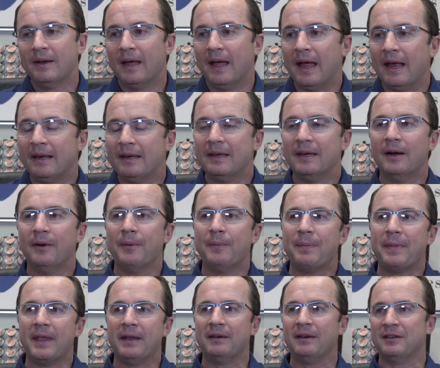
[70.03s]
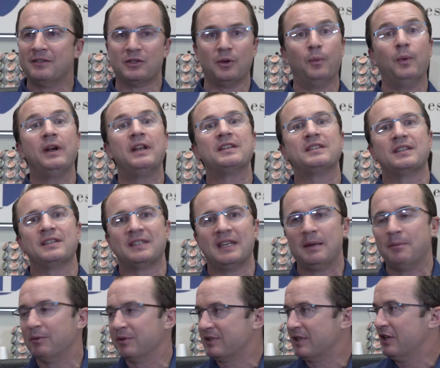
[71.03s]
And you know, and, and, so what is the
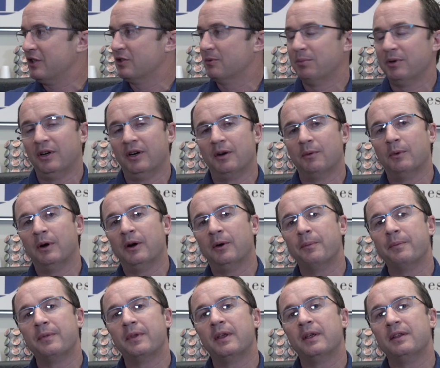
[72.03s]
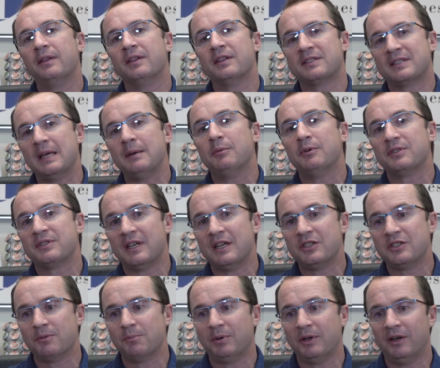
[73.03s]
stabilization period? Well, the
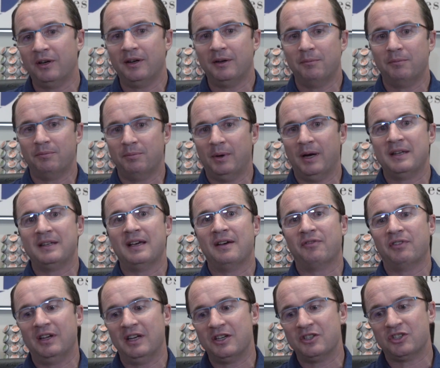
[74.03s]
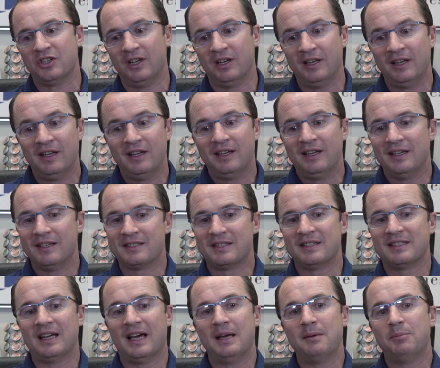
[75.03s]
stabilization period, by definition, is the
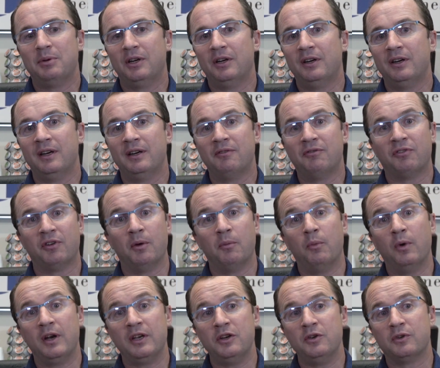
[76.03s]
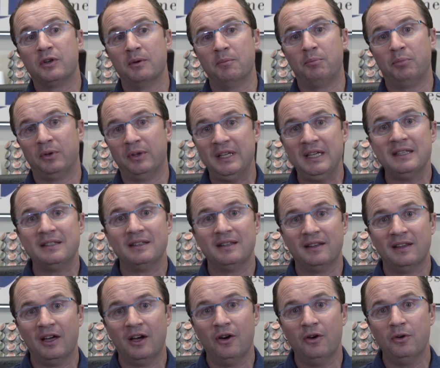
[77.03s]
time period from when you complete
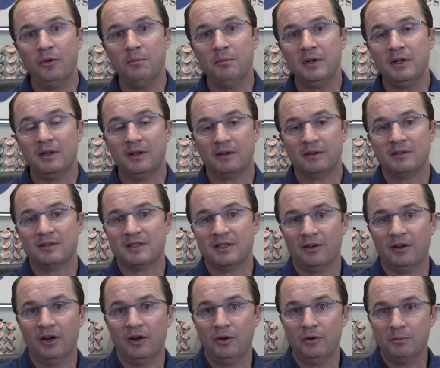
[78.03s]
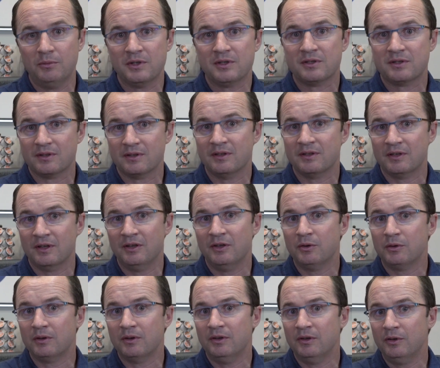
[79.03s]
the home until a home is a
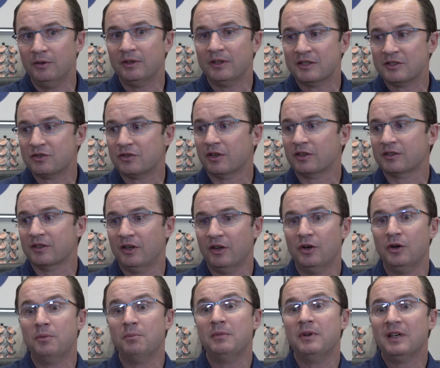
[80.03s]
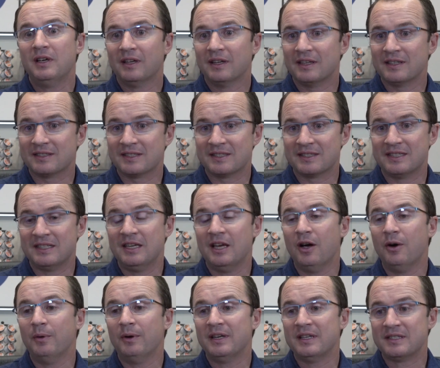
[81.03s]
new, newly constructed home gets a
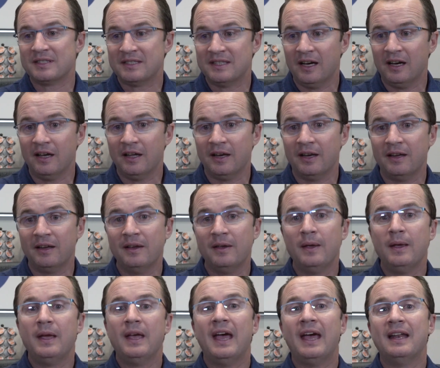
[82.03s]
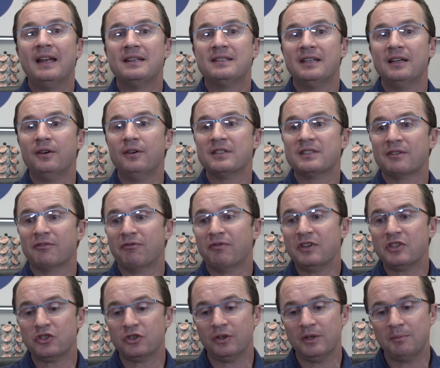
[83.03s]
CO and is done, and until it's
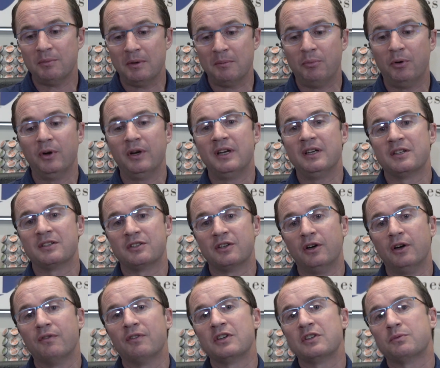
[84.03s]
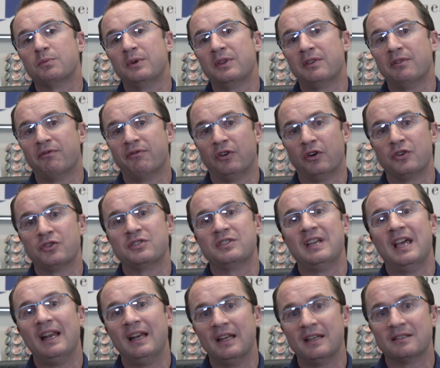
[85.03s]
officially been put into service with the first
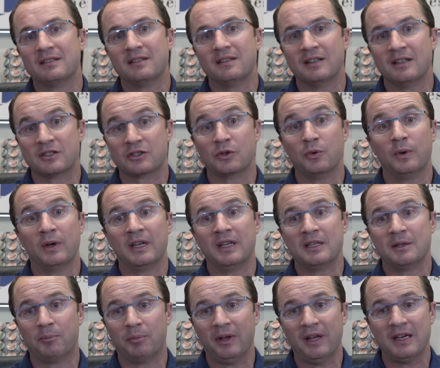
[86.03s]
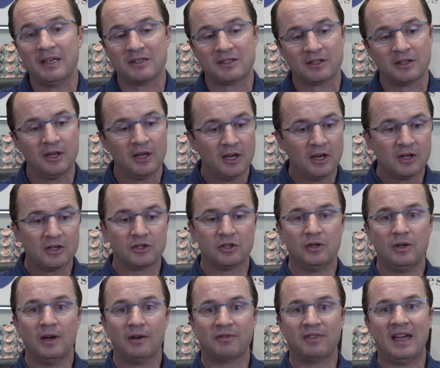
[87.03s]
tenant that's going into place. So
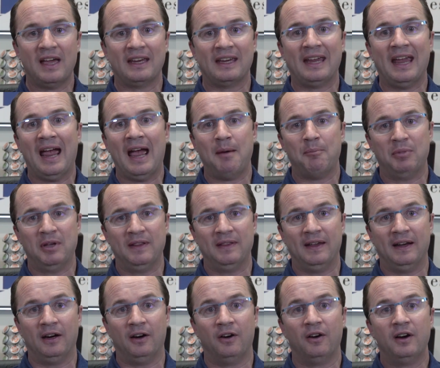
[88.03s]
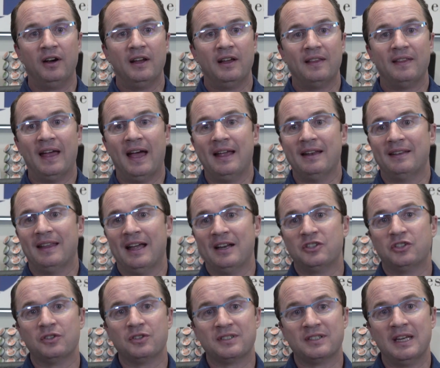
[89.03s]
you have that gap in there. That
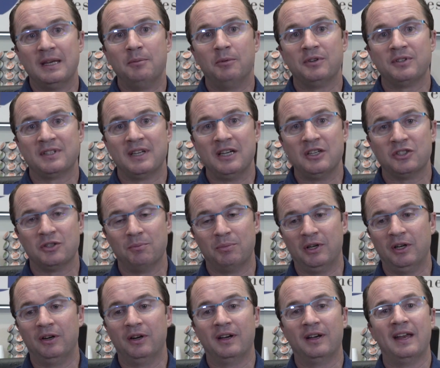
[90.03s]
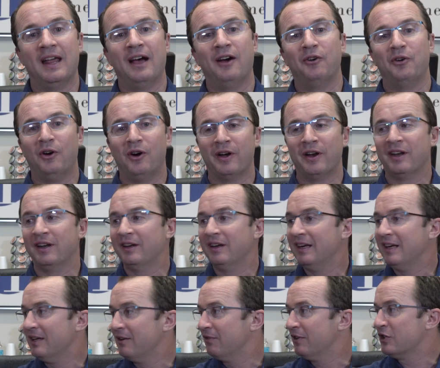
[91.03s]
that's your stabilization period. Now, on an
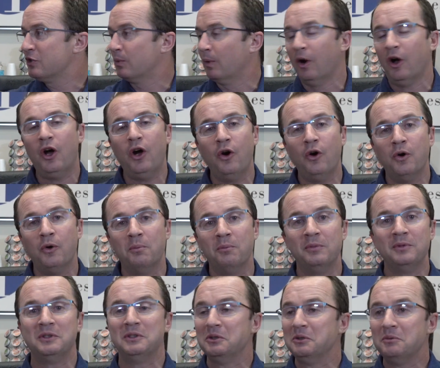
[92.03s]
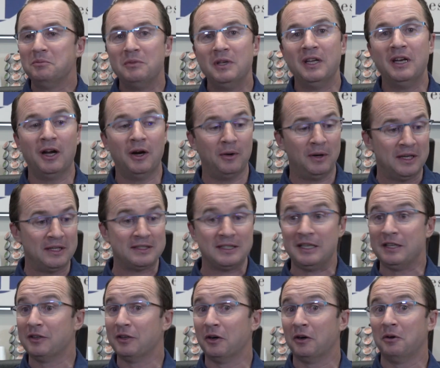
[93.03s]
individual home, you know, it's
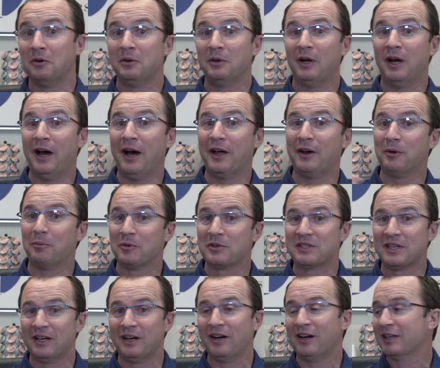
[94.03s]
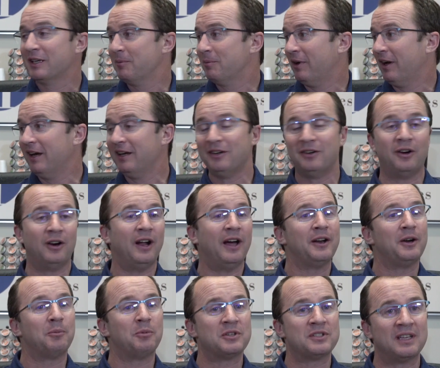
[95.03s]
either 100% occupied or
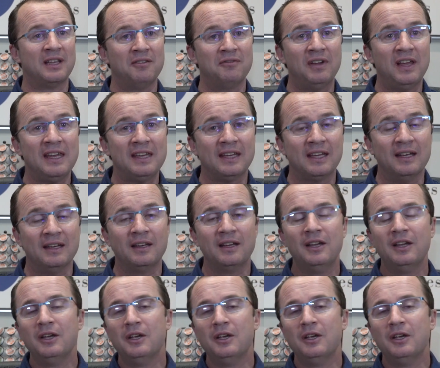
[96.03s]
100% vacant.